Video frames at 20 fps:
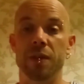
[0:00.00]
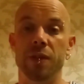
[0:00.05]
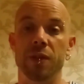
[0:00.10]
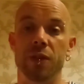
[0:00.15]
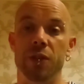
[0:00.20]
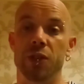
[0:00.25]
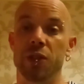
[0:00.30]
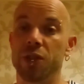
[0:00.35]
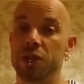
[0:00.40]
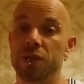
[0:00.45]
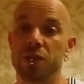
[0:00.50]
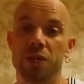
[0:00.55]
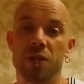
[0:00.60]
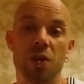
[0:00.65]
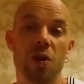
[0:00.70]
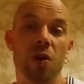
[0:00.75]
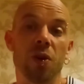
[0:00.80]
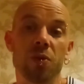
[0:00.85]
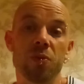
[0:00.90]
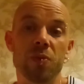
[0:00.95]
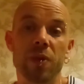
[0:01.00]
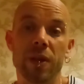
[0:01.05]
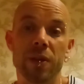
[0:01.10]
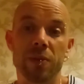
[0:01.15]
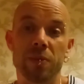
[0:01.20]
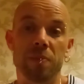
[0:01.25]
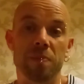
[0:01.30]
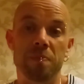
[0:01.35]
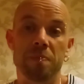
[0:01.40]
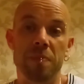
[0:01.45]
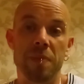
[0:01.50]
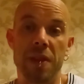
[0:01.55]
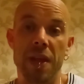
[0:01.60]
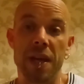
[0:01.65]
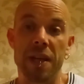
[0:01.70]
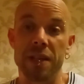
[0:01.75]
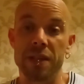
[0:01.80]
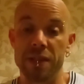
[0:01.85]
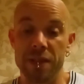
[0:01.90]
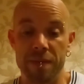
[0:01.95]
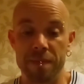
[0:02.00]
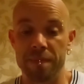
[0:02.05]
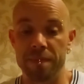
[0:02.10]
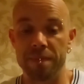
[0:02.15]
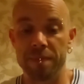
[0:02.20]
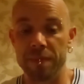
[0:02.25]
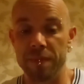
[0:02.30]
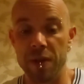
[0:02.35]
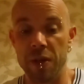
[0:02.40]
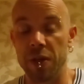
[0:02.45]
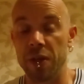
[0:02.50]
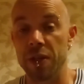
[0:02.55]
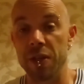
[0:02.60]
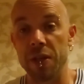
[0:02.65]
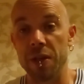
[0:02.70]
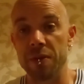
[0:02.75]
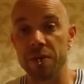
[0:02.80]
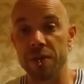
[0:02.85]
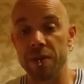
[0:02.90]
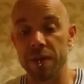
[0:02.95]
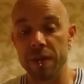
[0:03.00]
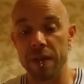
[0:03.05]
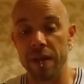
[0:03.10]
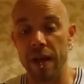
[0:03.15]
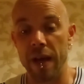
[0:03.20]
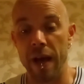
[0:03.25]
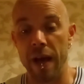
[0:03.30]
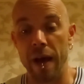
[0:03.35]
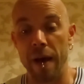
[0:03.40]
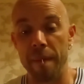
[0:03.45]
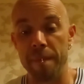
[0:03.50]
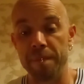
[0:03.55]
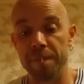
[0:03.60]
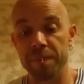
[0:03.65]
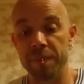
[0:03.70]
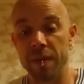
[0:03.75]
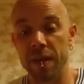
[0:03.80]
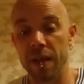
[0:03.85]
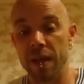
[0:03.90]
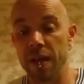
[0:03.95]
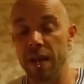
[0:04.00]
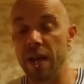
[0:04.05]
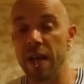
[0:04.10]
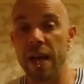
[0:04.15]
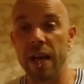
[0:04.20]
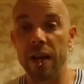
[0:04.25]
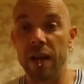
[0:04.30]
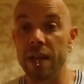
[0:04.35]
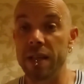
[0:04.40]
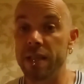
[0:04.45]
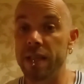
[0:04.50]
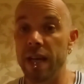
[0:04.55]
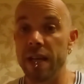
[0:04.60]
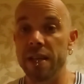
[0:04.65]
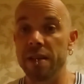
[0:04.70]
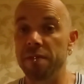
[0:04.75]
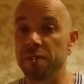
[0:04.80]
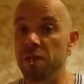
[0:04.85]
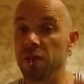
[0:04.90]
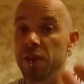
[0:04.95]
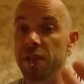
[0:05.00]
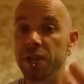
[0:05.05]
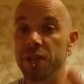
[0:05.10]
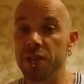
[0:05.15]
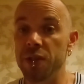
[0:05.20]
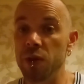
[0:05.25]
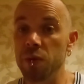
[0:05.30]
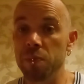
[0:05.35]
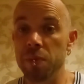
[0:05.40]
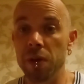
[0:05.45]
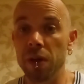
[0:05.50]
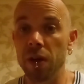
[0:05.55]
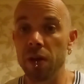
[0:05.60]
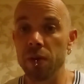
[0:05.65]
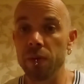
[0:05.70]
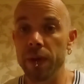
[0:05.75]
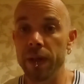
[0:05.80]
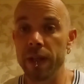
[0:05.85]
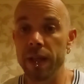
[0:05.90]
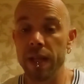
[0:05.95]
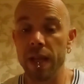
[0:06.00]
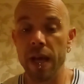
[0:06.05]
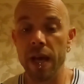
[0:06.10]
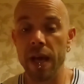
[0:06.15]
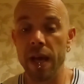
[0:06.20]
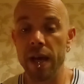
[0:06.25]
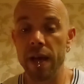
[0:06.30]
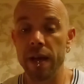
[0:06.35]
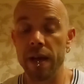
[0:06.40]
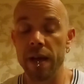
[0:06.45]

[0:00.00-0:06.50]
just cool little things you can use. And like I say, you've got your super glue in there.